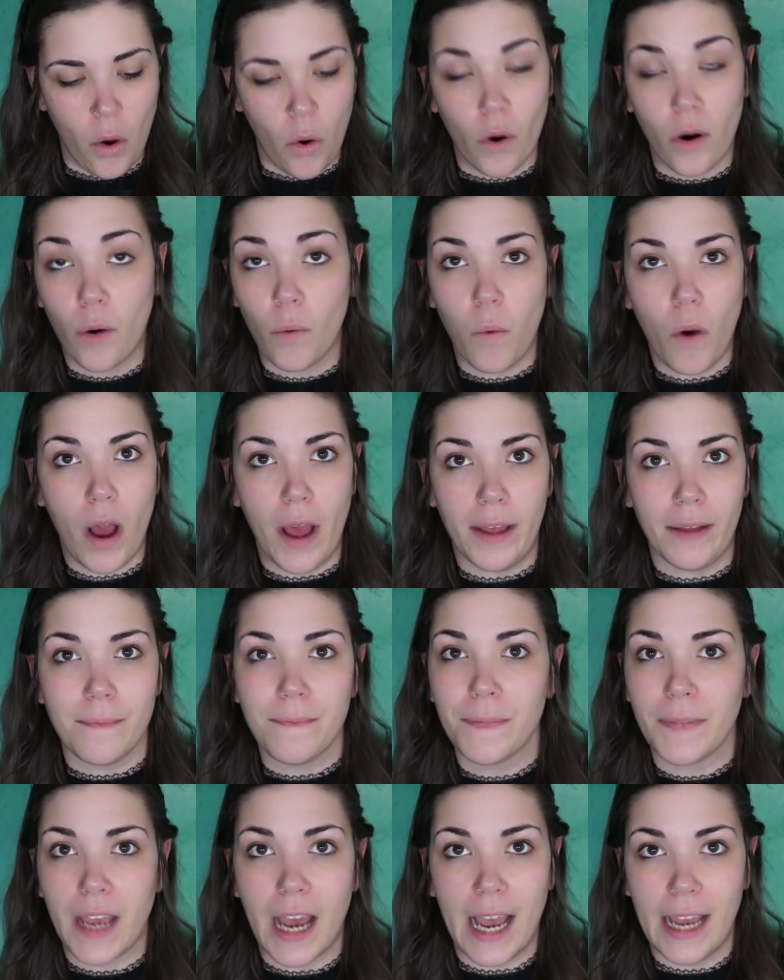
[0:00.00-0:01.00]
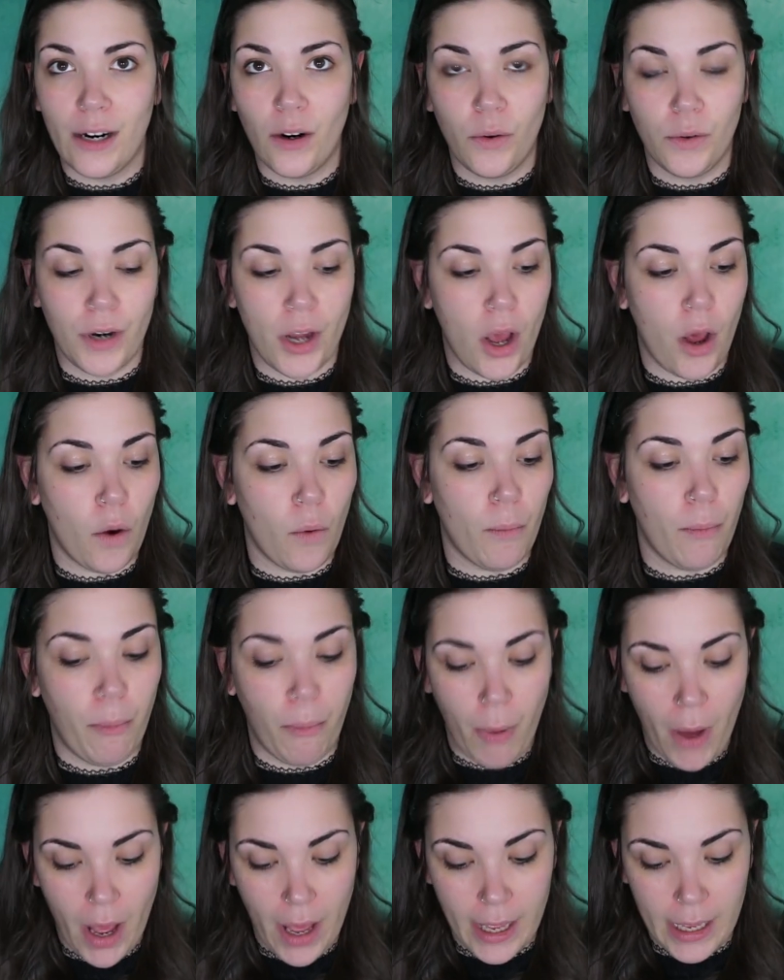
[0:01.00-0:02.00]
or what, I don't know.
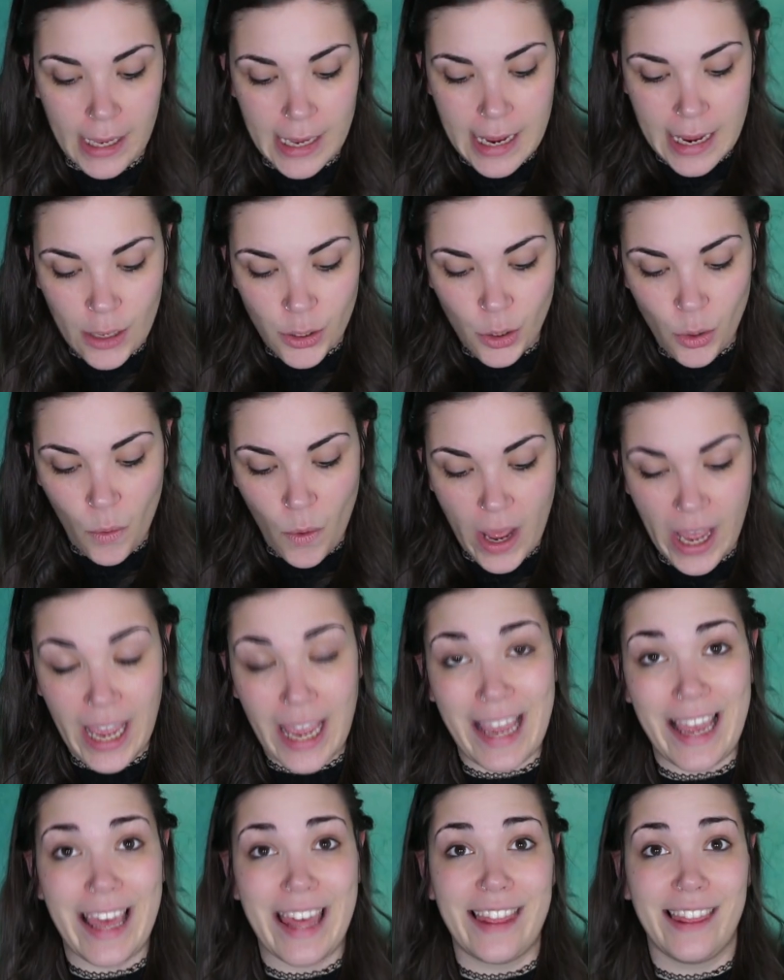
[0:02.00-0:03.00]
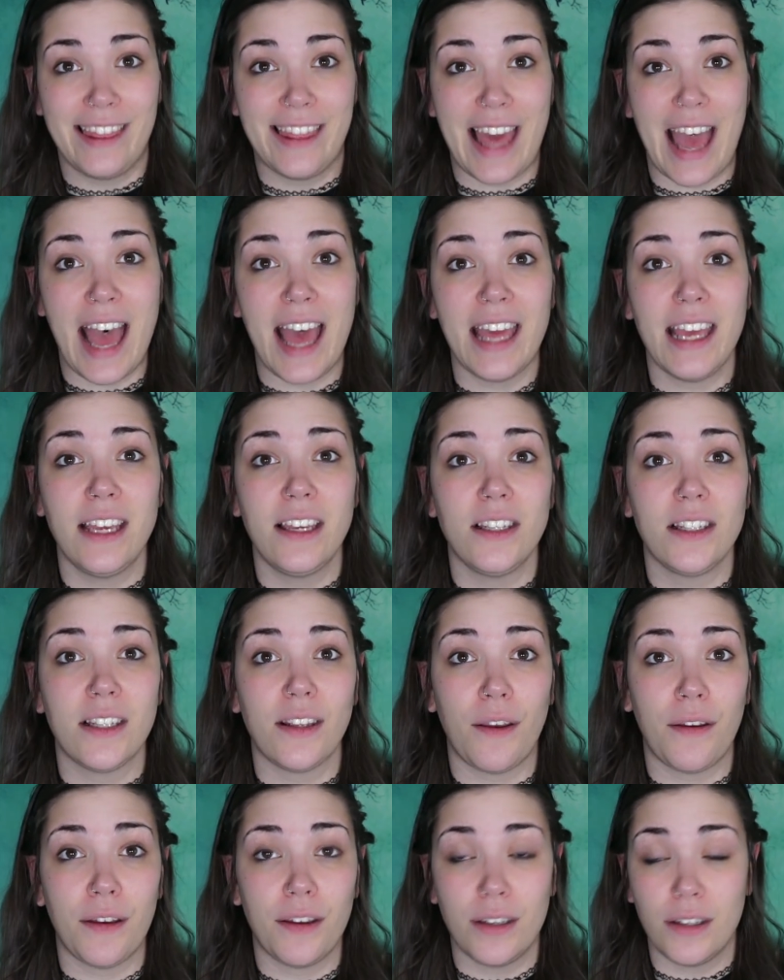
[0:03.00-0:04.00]
But either way, that is
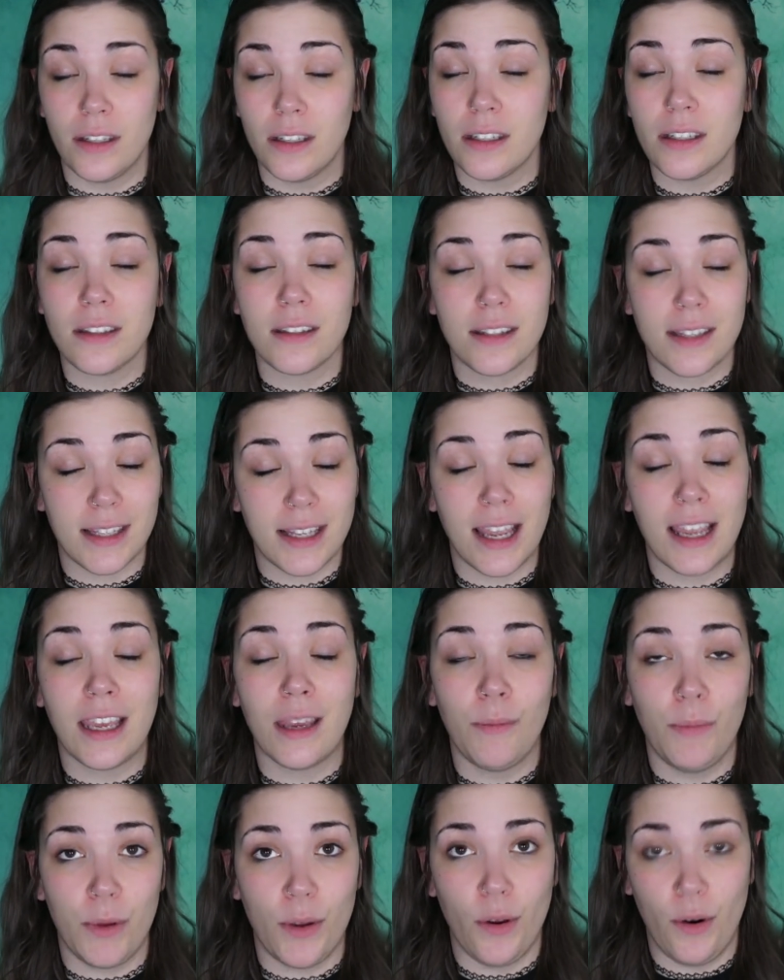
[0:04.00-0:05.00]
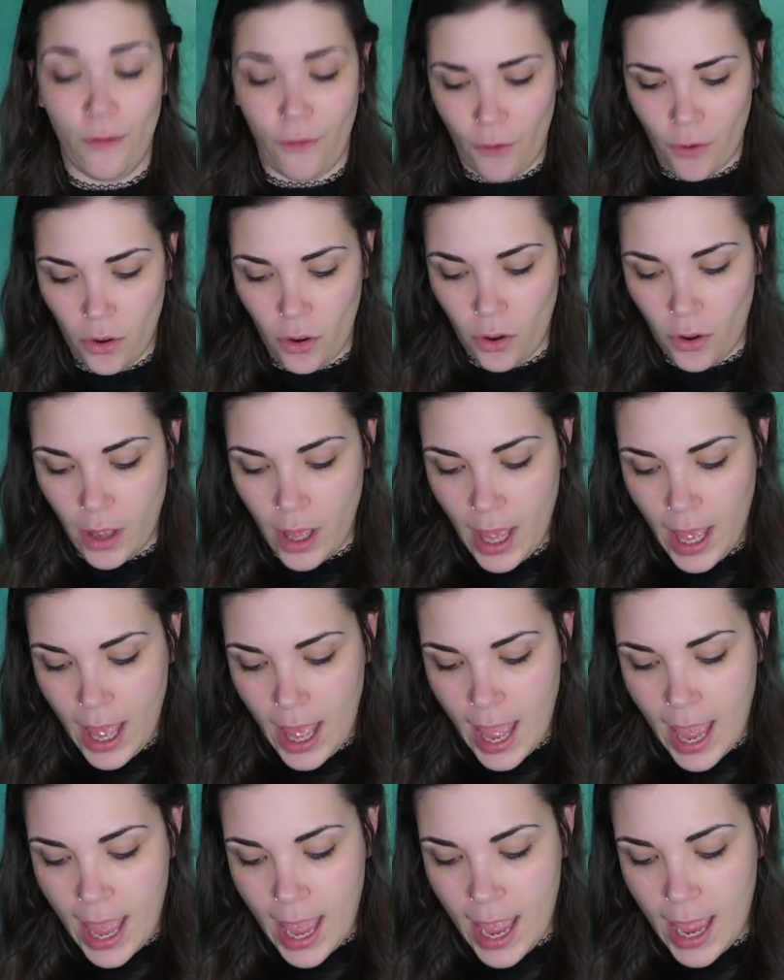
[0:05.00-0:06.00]
stinking beautiful.
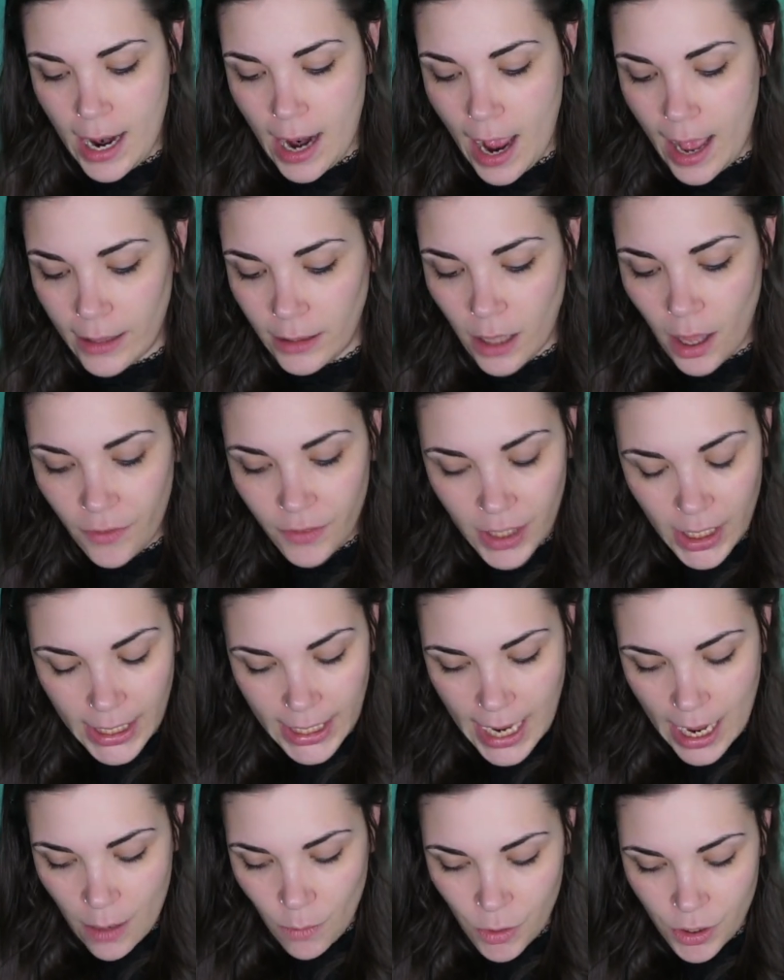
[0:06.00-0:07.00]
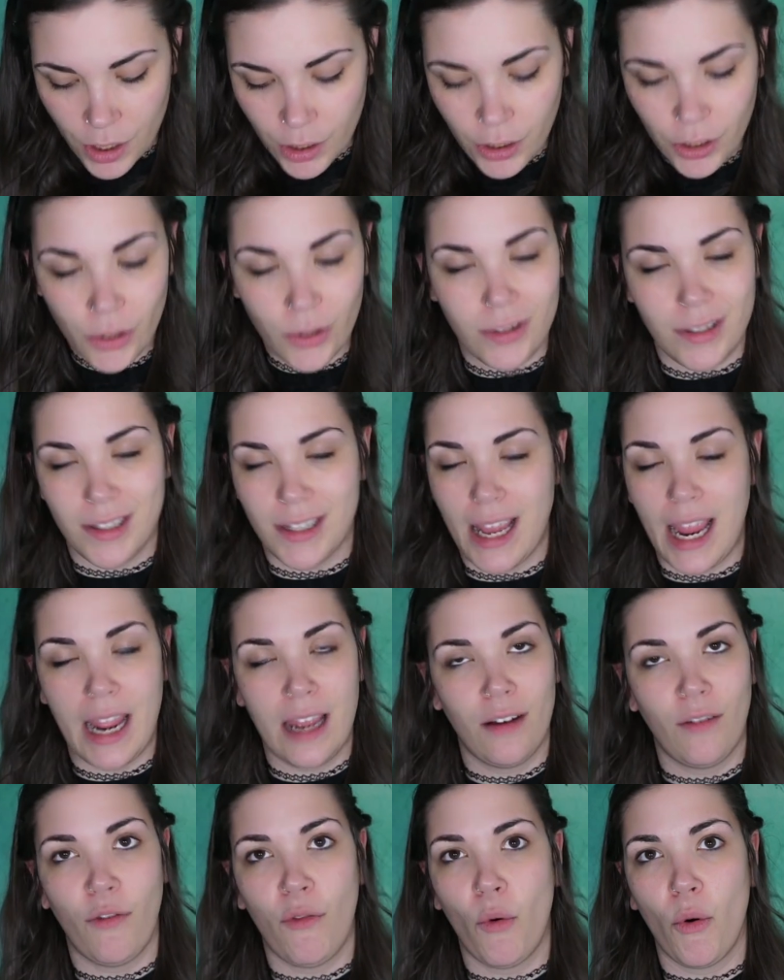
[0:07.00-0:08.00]
And I love that it came with a little
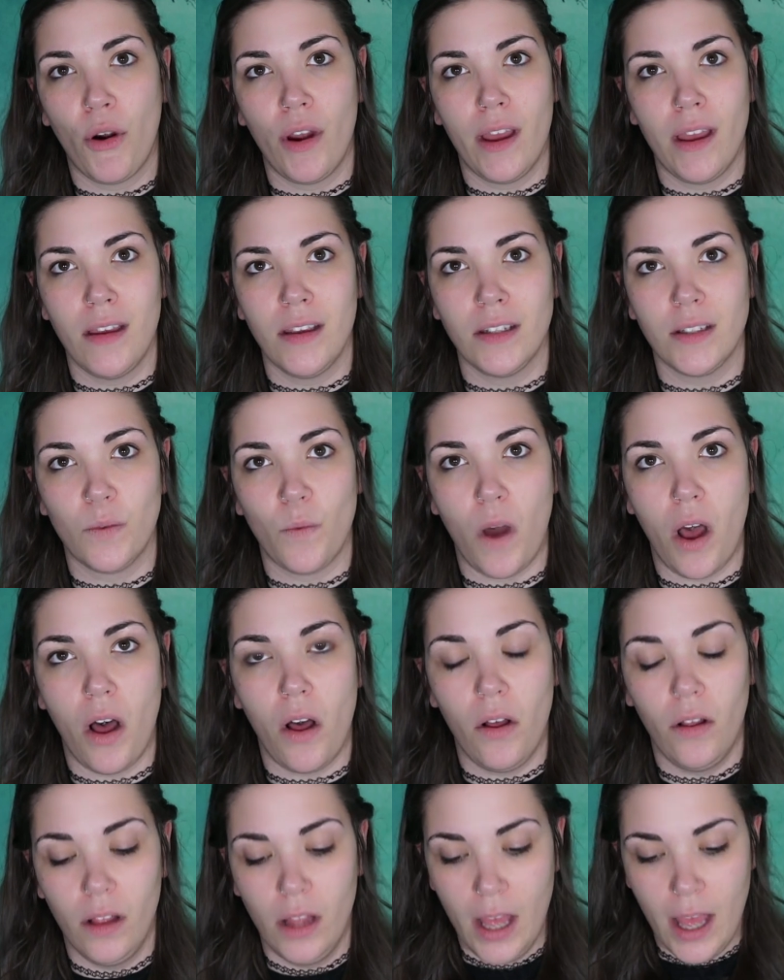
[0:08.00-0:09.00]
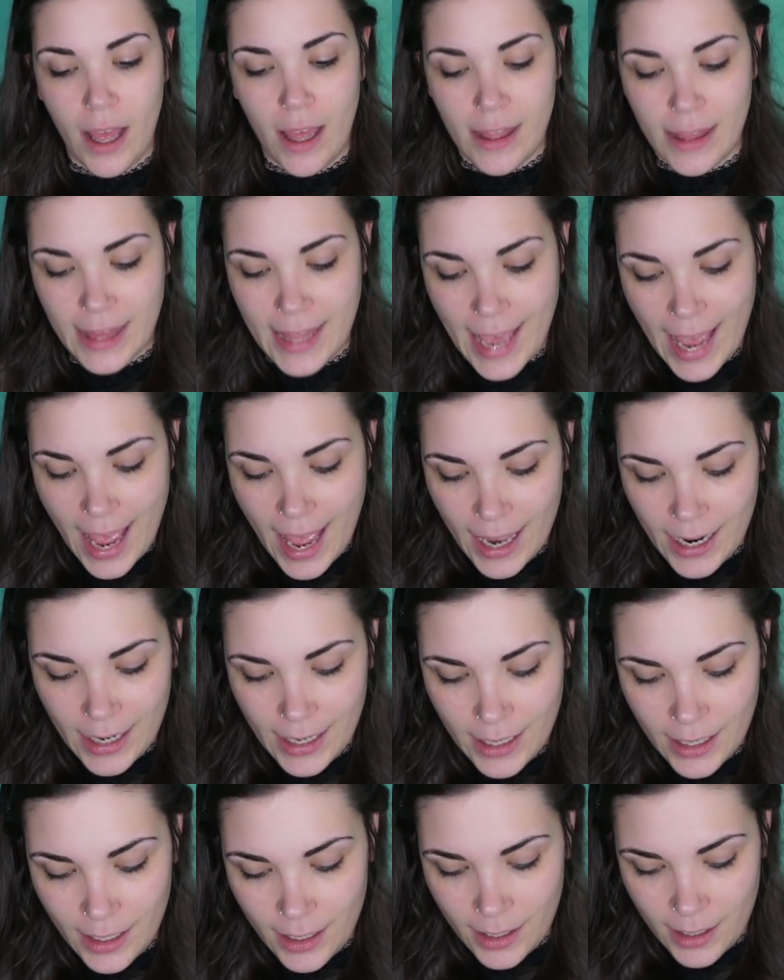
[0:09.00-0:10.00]
stand for it as well. That
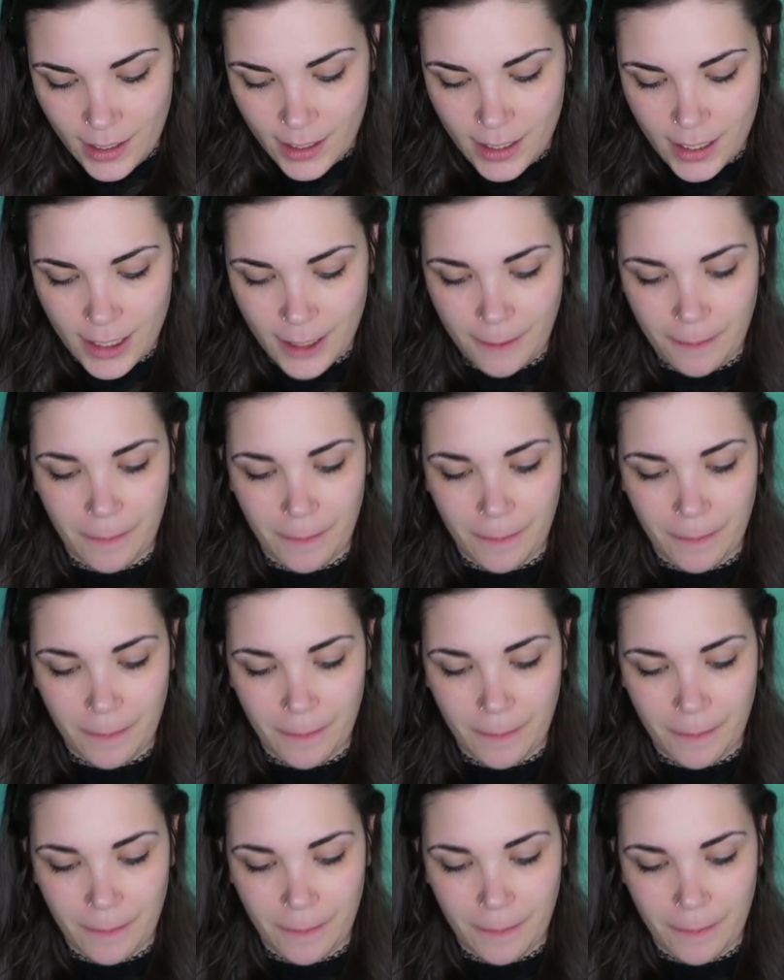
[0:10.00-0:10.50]
is,